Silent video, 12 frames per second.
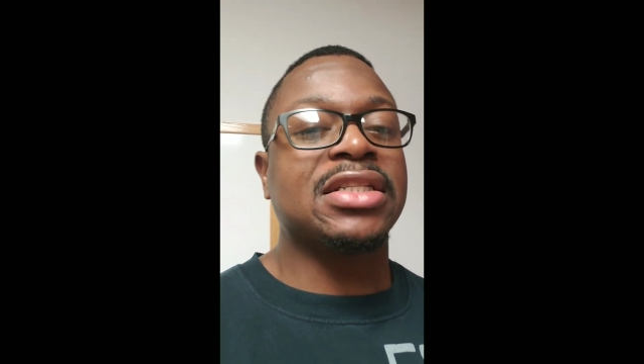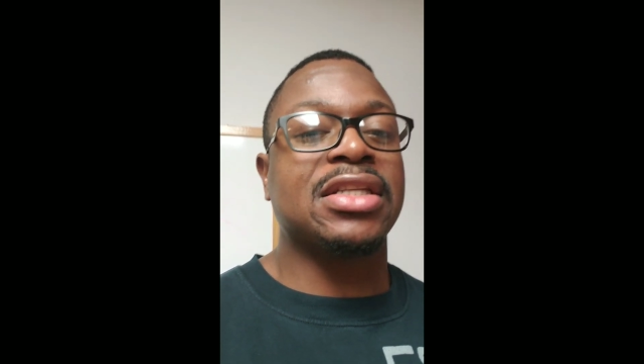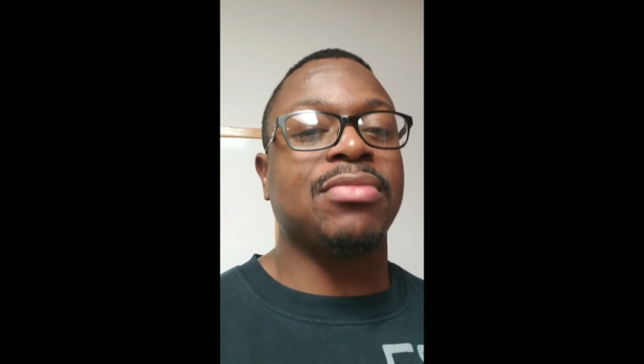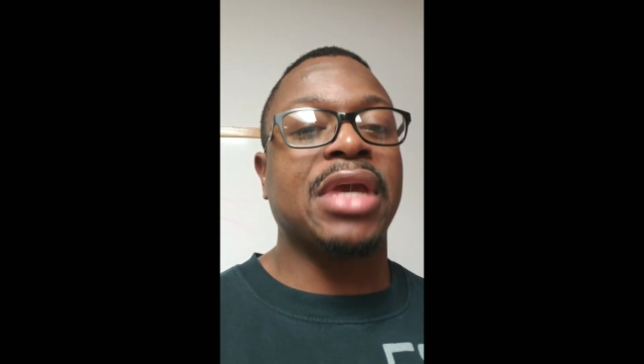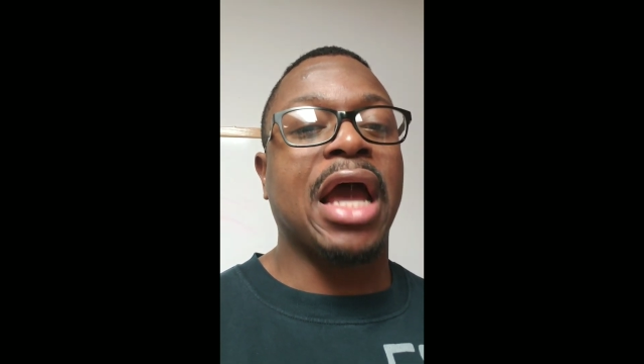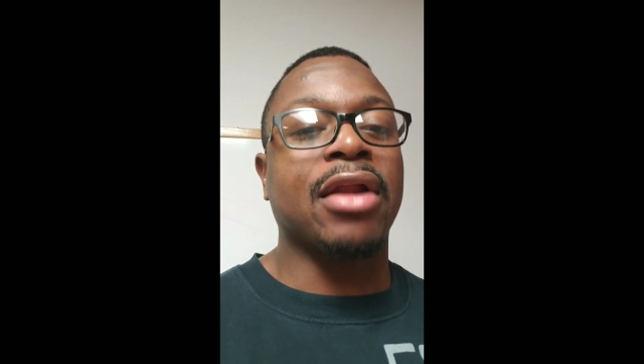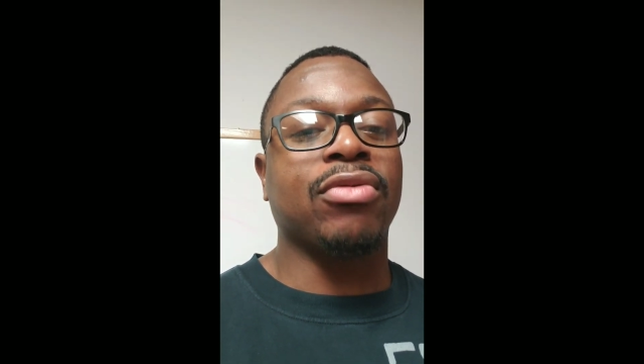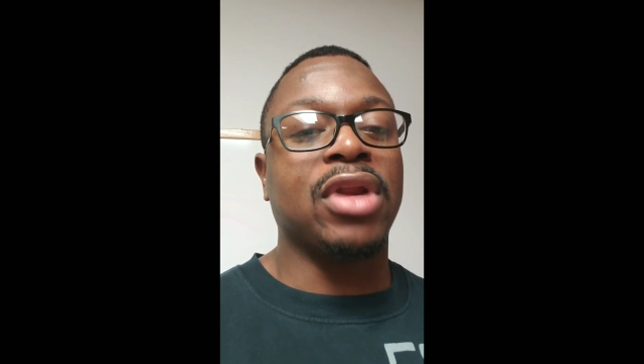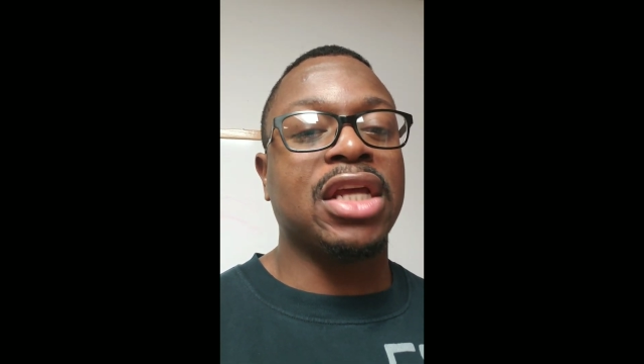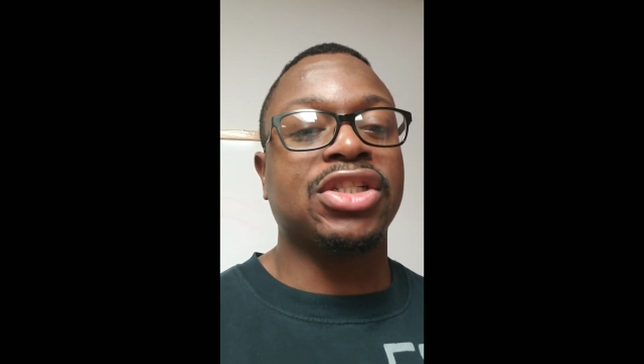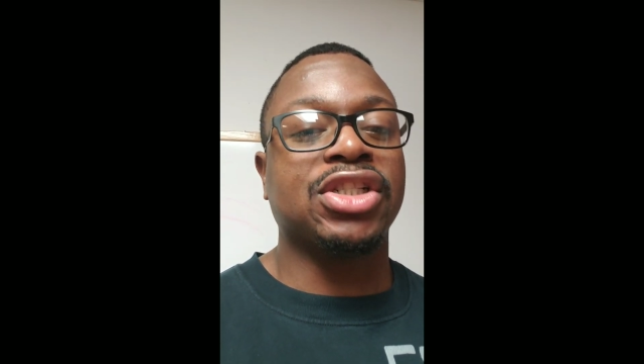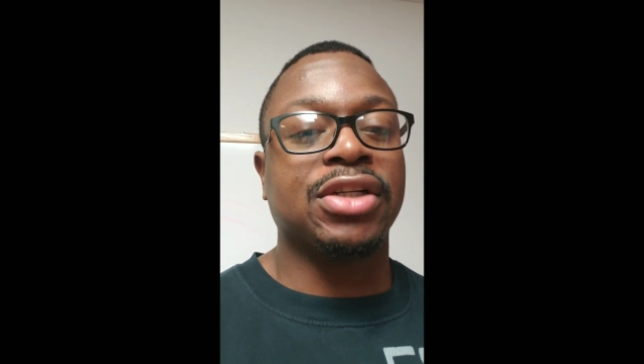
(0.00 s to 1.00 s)
the symbiotic
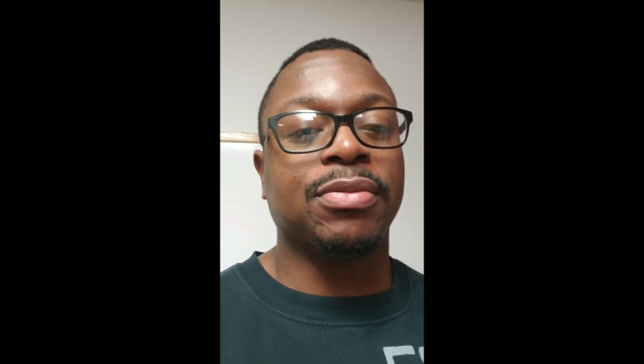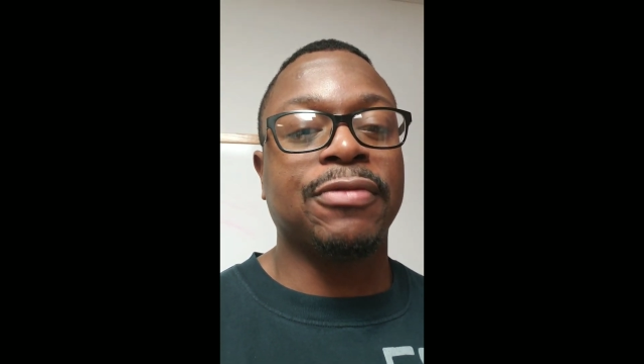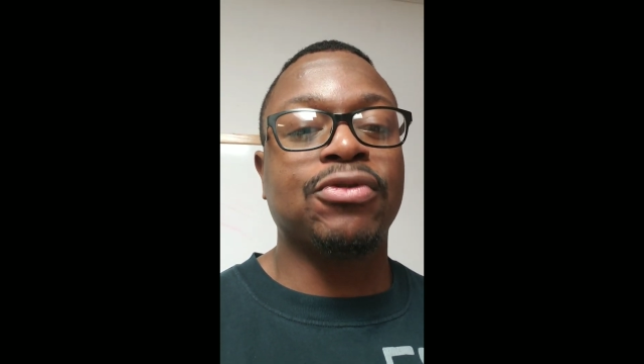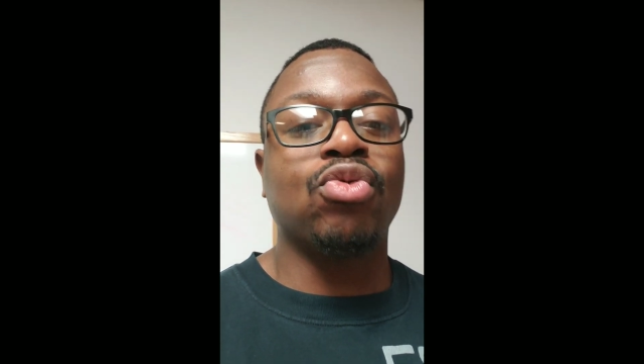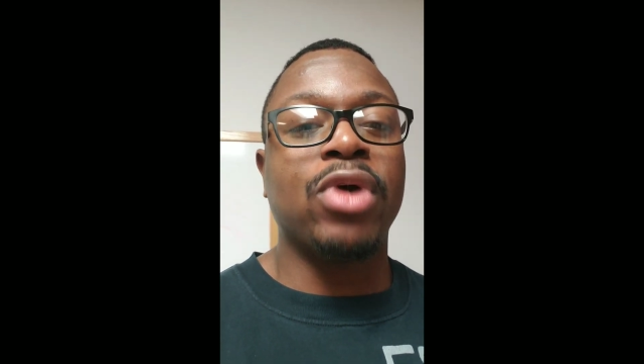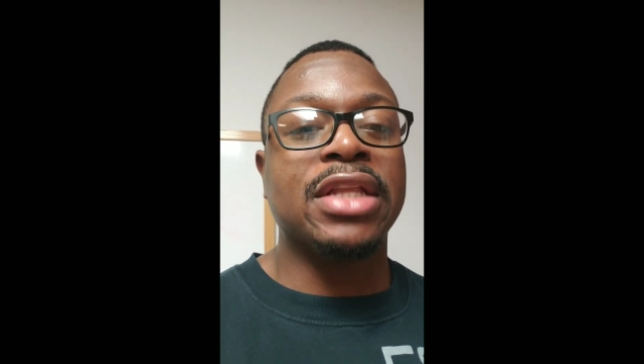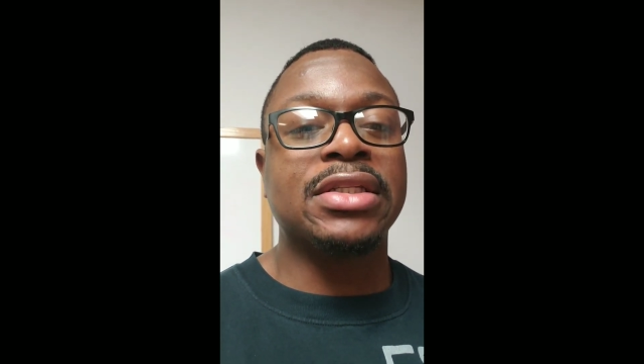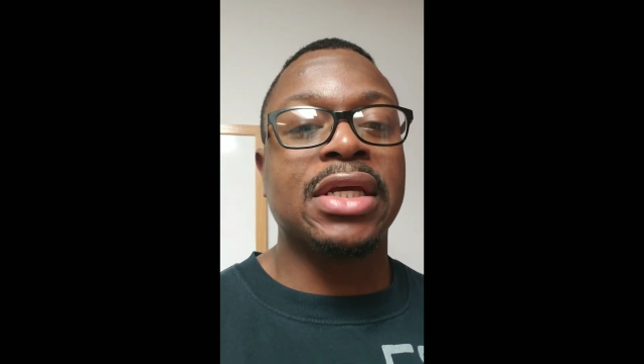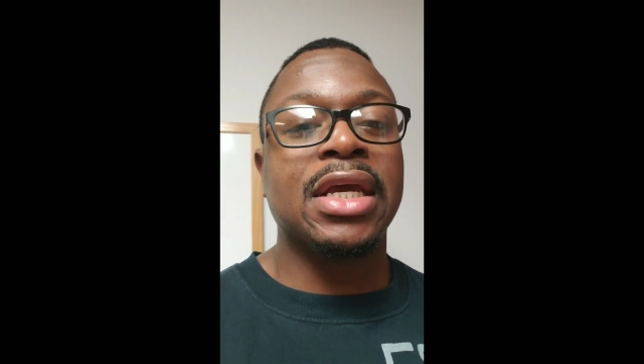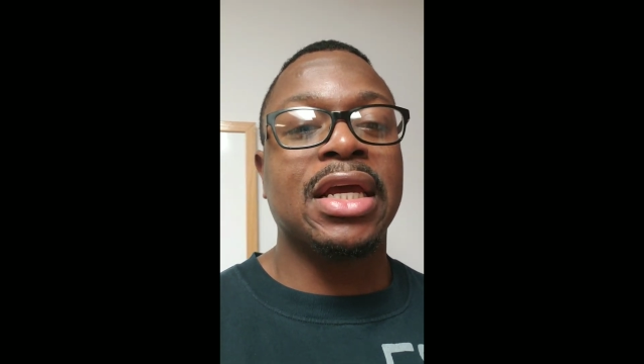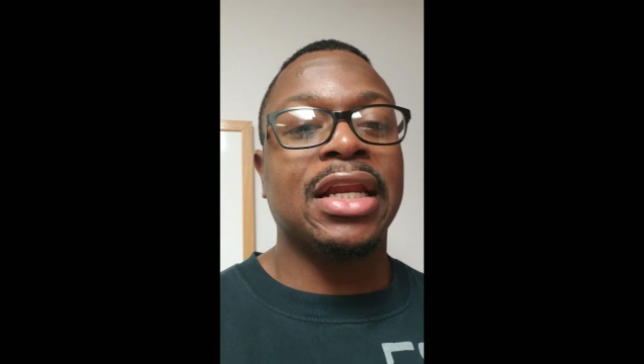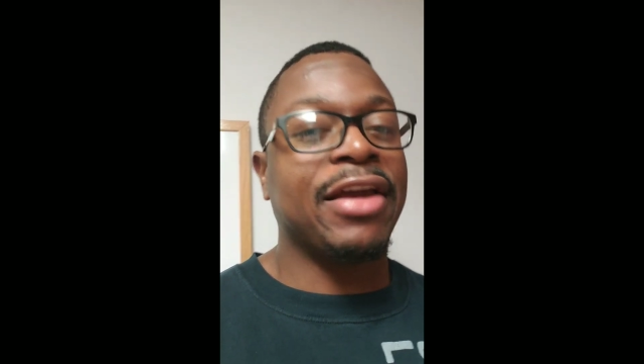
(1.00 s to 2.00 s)
relationship of twins.
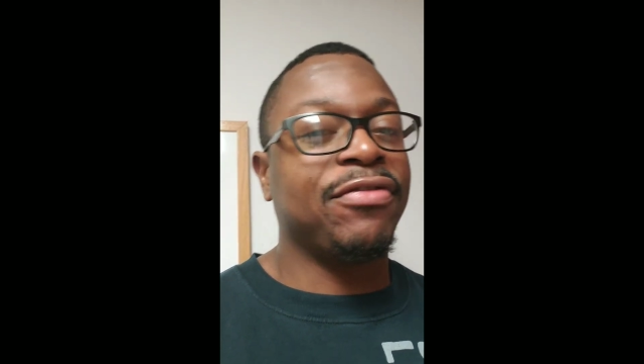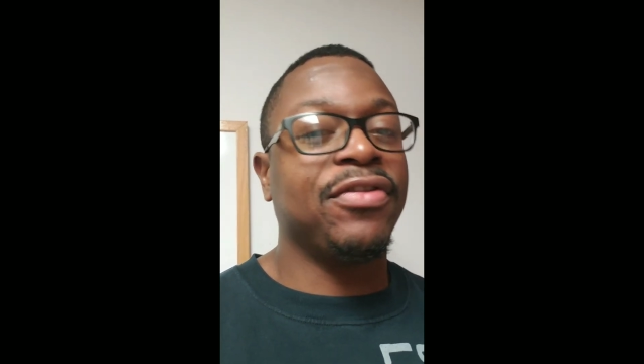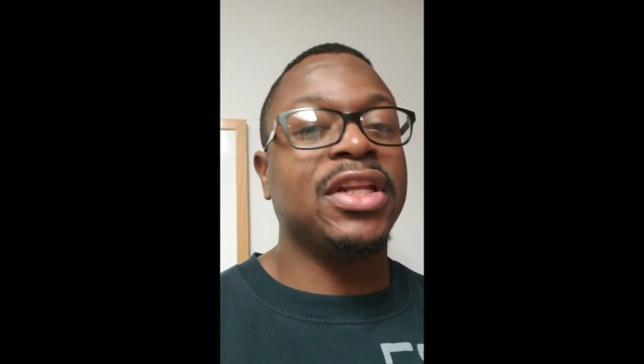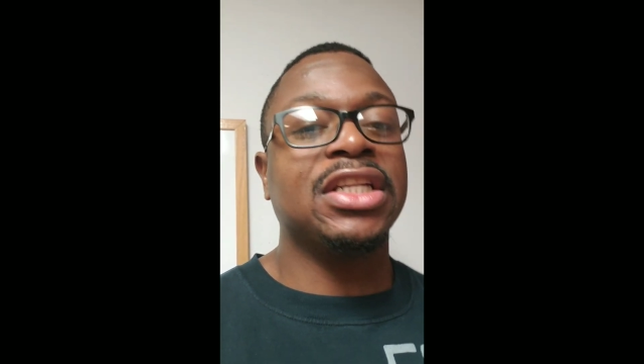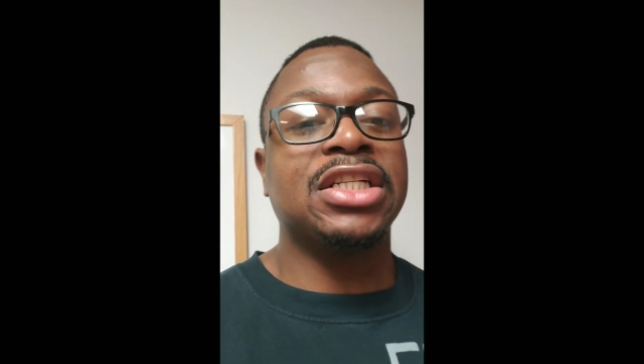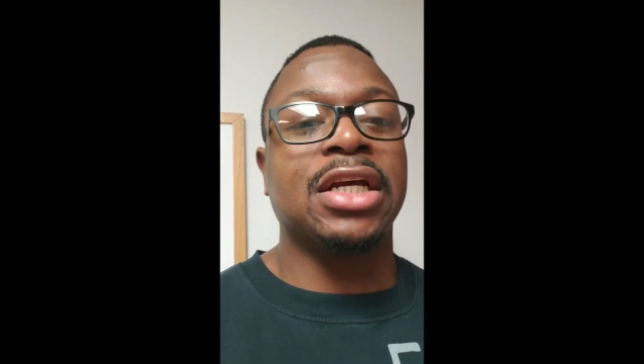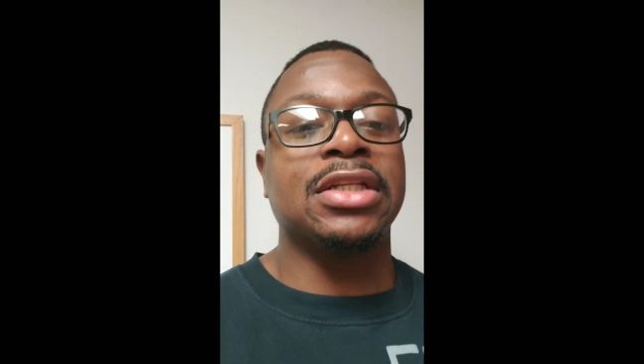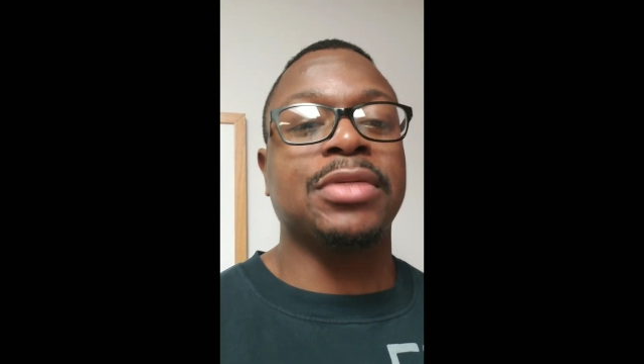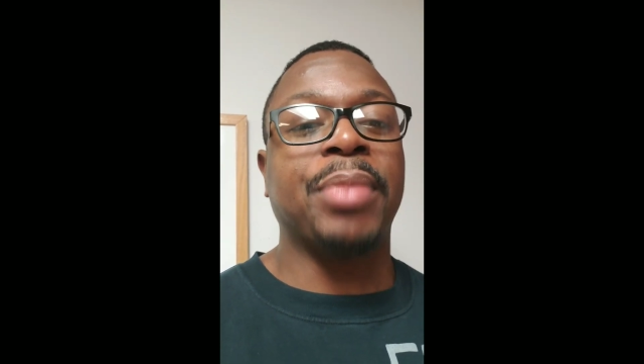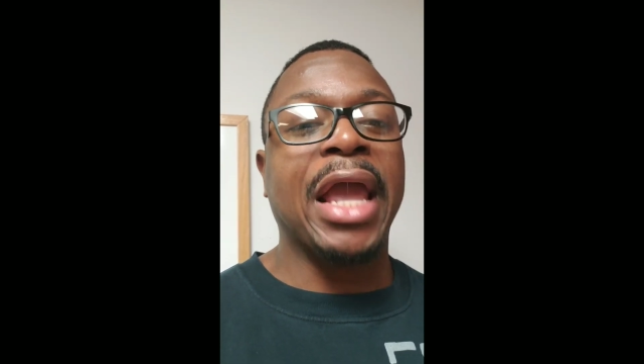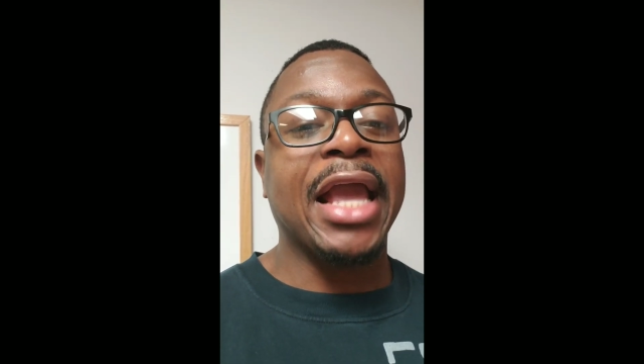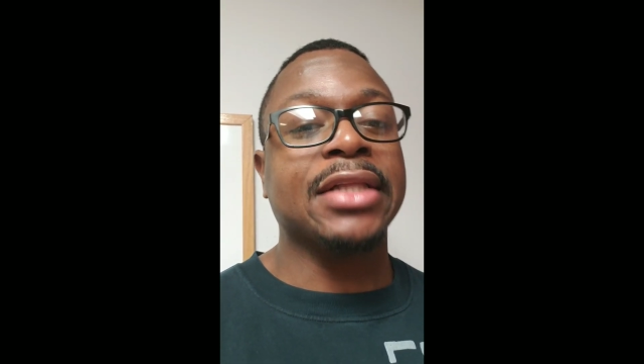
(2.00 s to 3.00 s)
They feel each other's
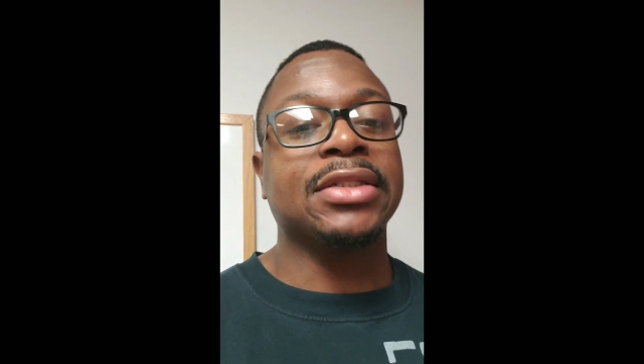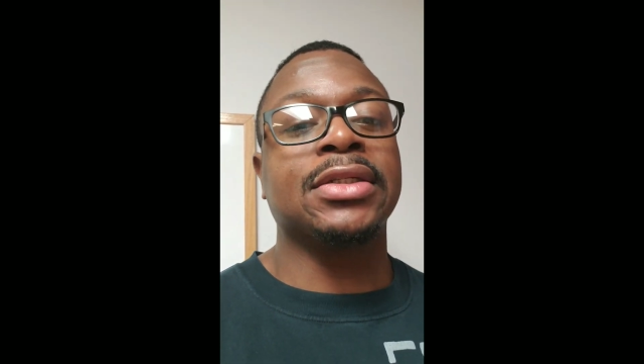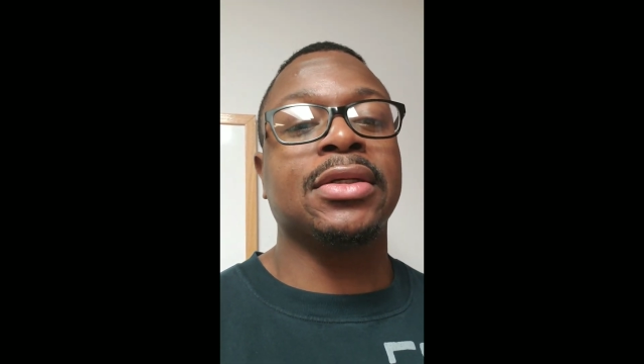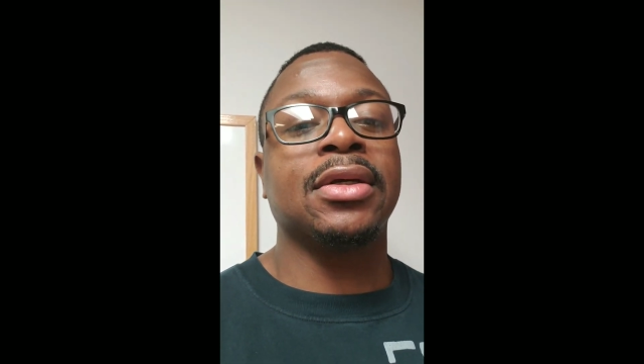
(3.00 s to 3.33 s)
pains.